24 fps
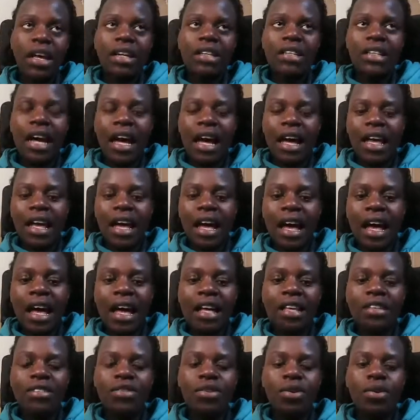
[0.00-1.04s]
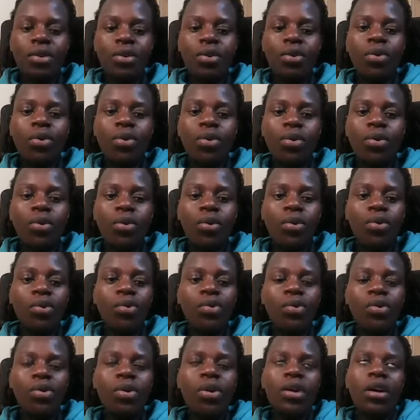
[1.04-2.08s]
tires or
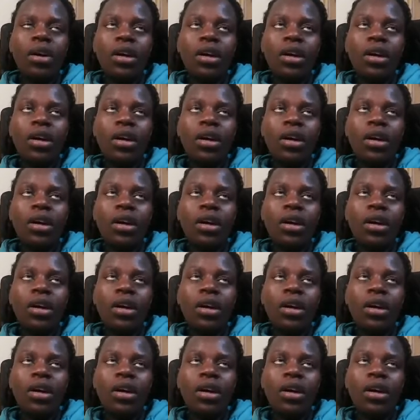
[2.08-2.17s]
go,